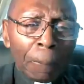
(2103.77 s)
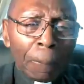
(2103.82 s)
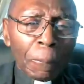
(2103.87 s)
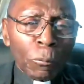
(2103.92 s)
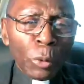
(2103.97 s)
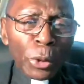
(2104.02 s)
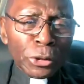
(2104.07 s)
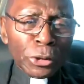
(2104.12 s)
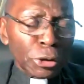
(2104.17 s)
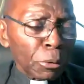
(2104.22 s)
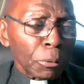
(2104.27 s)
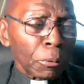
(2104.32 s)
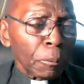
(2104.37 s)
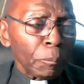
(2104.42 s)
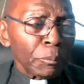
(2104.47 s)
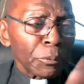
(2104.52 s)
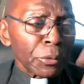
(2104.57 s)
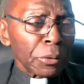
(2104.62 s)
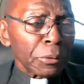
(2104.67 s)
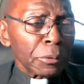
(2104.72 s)
with you.
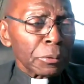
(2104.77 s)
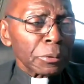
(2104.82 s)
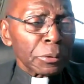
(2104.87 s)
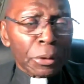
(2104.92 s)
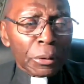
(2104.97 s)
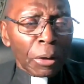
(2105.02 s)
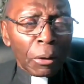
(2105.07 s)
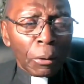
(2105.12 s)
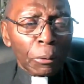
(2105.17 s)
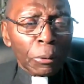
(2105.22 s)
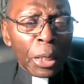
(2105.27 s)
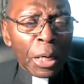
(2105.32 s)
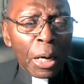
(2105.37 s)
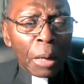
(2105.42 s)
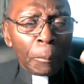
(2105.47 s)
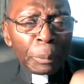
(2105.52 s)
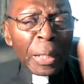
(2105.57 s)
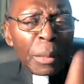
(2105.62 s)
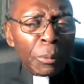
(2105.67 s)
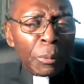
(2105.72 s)
You know,
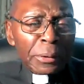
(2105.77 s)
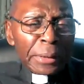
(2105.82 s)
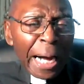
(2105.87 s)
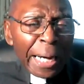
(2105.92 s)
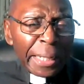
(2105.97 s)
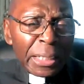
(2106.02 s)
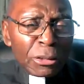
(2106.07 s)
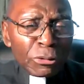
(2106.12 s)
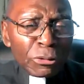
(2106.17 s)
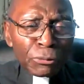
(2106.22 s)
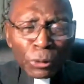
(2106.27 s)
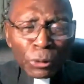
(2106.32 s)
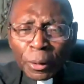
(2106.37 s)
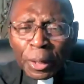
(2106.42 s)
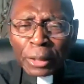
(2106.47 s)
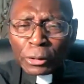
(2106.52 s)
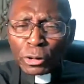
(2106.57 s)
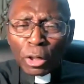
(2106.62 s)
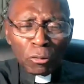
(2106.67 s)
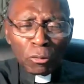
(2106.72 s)
people got
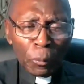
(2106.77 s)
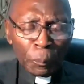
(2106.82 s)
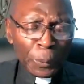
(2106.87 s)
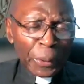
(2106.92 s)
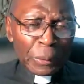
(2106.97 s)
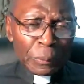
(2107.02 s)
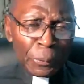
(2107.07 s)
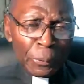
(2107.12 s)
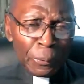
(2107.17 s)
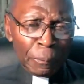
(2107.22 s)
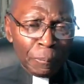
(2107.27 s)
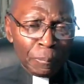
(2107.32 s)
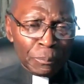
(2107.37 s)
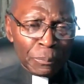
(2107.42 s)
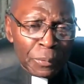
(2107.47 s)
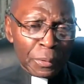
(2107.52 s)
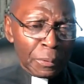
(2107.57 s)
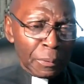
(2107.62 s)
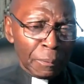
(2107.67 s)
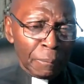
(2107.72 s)
influence over people.
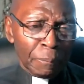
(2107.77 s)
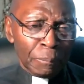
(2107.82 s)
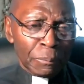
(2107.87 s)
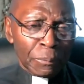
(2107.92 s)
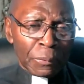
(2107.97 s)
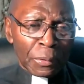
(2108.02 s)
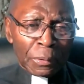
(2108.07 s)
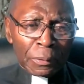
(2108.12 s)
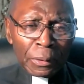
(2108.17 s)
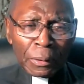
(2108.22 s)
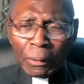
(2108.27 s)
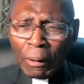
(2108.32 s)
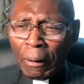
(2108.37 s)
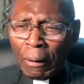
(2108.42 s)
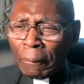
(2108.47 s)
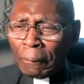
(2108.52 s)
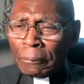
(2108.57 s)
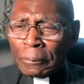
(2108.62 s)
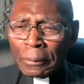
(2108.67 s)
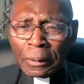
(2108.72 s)
You
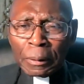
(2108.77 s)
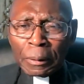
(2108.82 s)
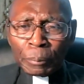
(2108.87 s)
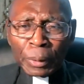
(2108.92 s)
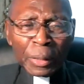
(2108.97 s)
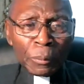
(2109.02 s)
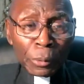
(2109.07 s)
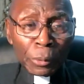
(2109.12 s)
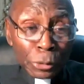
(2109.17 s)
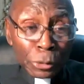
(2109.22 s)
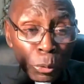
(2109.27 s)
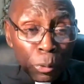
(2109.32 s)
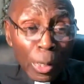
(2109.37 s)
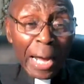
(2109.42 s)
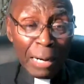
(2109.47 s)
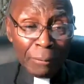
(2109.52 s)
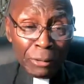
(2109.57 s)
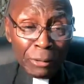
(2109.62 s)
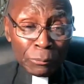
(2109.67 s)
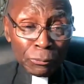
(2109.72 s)
know, people do
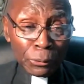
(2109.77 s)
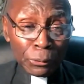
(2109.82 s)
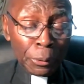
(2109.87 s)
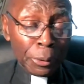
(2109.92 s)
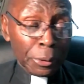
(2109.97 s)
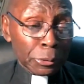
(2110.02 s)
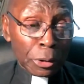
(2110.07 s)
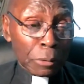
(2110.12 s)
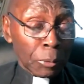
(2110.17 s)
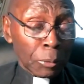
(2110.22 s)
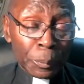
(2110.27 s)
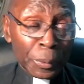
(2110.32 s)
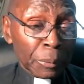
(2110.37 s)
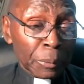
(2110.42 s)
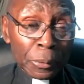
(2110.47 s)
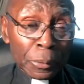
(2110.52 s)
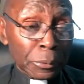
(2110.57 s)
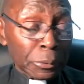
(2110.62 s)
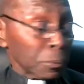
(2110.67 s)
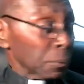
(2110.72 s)
have influence over
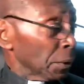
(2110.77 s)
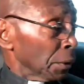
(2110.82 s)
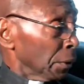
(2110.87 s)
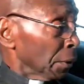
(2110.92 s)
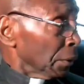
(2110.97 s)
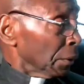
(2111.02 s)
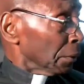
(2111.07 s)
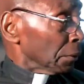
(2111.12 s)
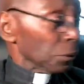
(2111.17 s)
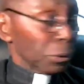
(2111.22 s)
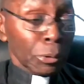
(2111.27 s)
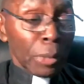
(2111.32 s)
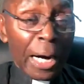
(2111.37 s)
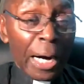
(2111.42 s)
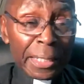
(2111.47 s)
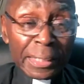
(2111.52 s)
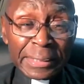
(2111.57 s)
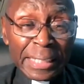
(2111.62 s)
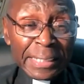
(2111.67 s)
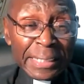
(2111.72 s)
people. You, you got
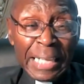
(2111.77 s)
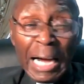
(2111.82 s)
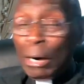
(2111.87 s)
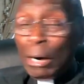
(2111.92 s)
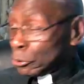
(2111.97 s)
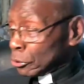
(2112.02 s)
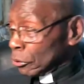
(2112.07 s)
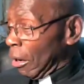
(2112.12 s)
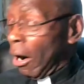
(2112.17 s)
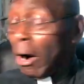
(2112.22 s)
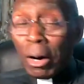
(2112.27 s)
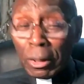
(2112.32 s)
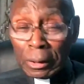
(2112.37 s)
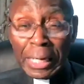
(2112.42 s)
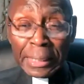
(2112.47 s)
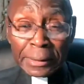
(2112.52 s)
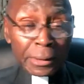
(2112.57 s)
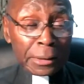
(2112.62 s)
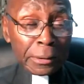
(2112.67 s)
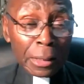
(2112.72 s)
to denounce all
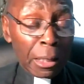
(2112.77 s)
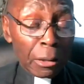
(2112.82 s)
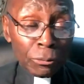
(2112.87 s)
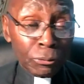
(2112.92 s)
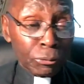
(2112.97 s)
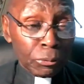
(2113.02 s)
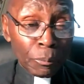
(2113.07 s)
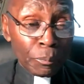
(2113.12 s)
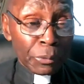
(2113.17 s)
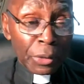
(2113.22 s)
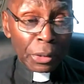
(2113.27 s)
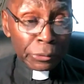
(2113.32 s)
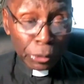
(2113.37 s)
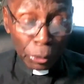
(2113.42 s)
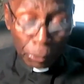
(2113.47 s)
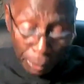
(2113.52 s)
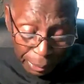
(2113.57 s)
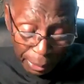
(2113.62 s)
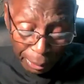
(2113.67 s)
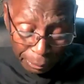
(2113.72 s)
that stuff,
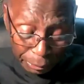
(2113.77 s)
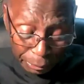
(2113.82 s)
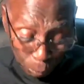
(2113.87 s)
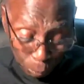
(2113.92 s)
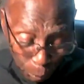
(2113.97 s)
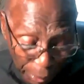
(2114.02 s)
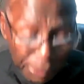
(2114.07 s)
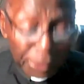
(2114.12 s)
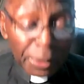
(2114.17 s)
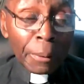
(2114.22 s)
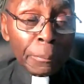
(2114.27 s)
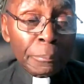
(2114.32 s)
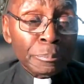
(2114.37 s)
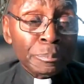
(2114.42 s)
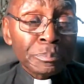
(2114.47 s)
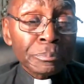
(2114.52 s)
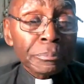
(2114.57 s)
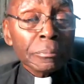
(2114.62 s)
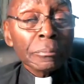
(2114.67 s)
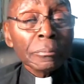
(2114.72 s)
throw it out the window.
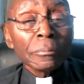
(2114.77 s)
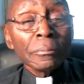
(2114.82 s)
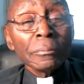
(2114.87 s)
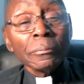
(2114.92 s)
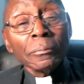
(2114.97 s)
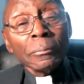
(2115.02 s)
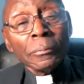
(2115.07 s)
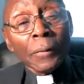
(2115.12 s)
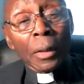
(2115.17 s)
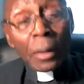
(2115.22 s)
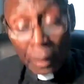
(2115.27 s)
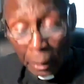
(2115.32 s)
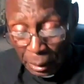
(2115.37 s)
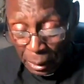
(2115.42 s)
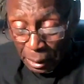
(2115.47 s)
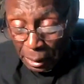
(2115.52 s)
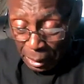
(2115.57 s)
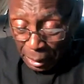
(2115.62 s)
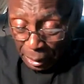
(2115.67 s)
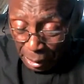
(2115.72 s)

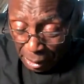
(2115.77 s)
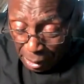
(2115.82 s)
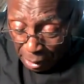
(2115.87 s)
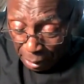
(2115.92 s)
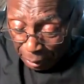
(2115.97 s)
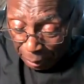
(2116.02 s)
Uh,